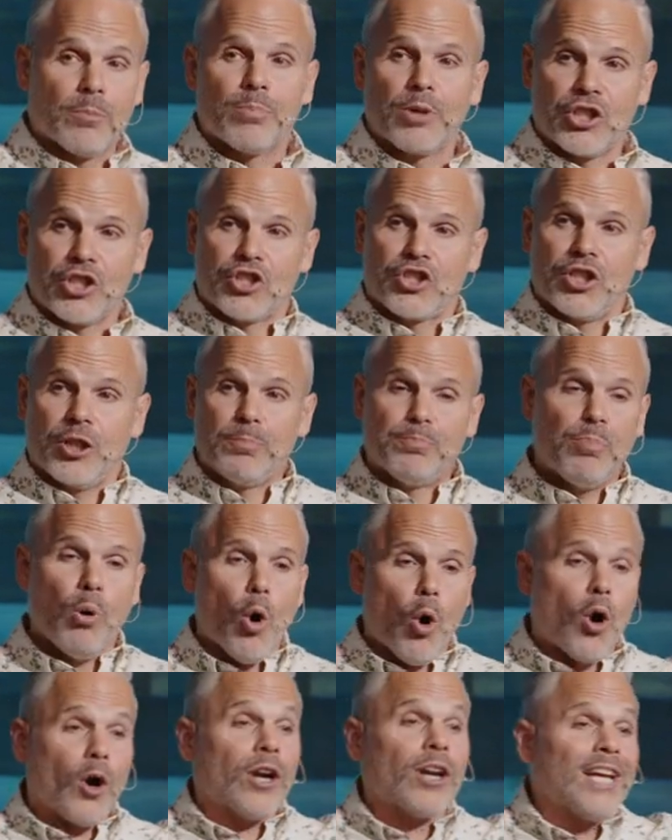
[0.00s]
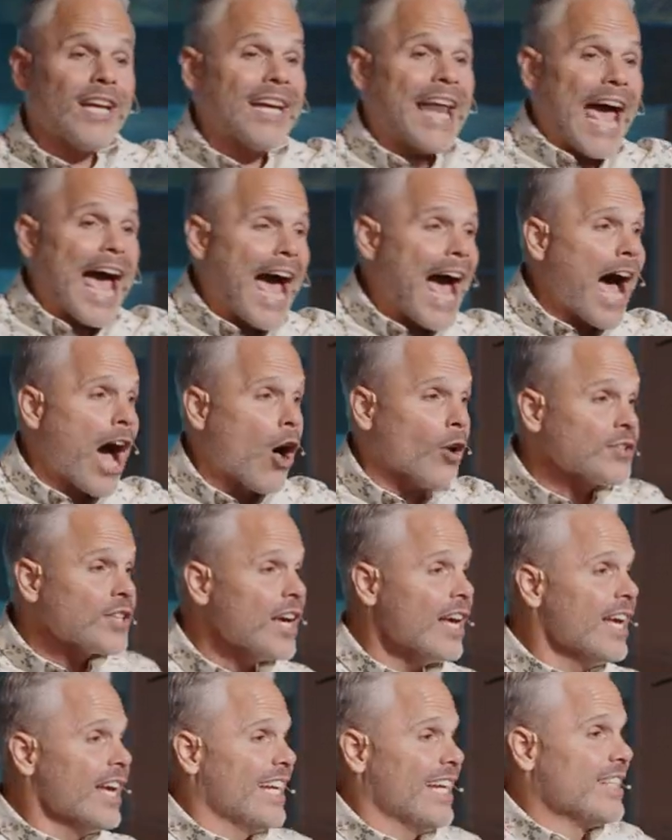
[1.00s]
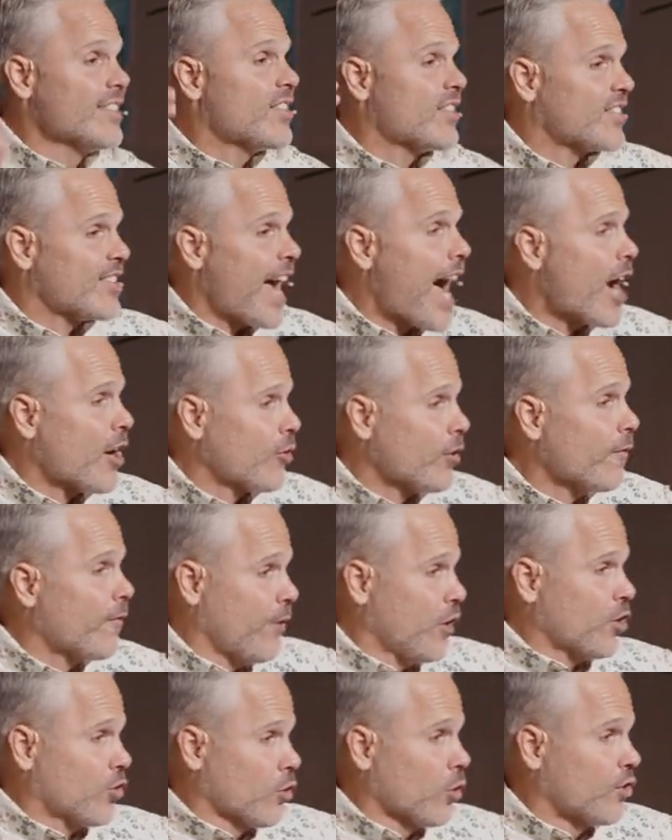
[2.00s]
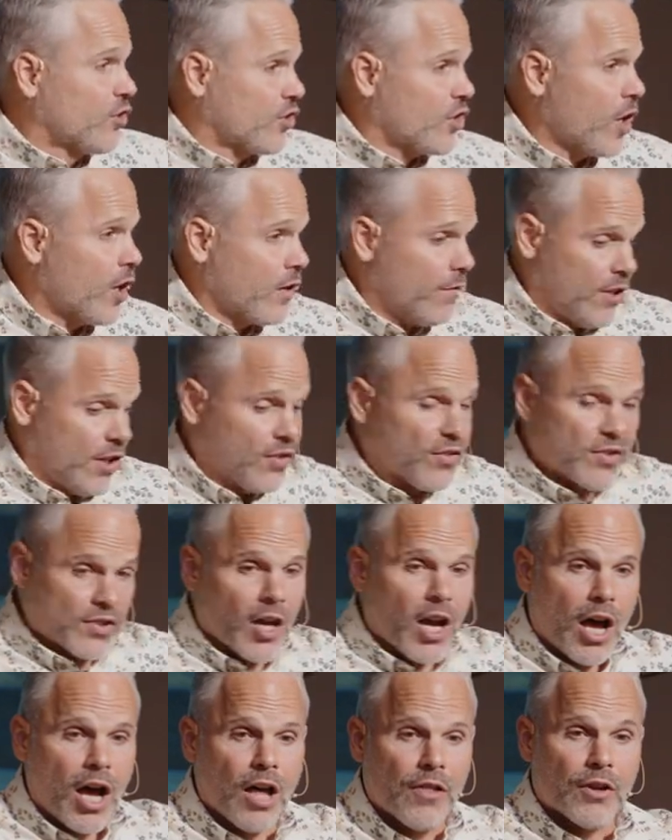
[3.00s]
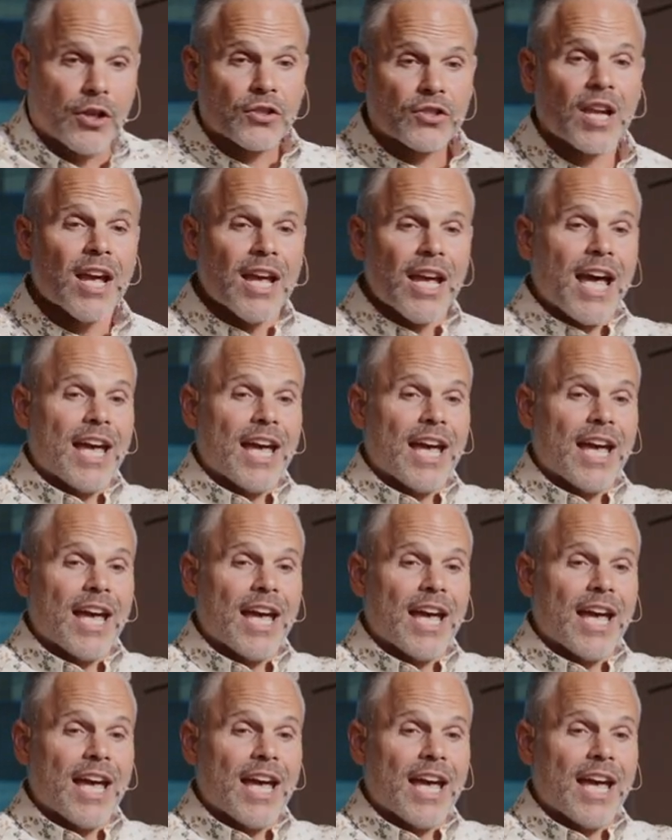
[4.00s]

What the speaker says: but she poured it out in sacrificial service to others.